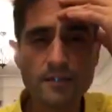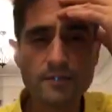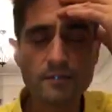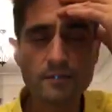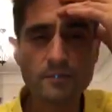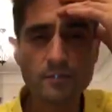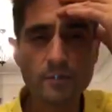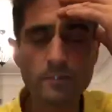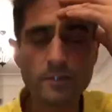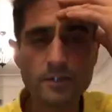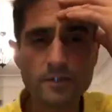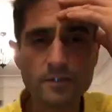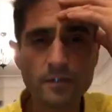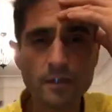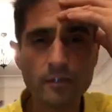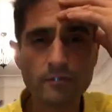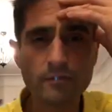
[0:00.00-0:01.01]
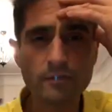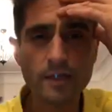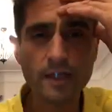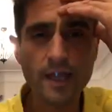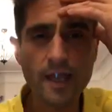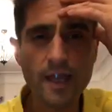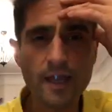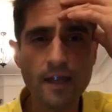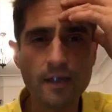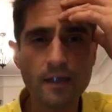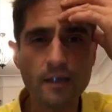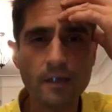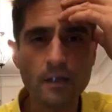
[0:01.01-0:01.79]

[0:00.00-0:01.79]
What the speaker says: So it's probably just over a year.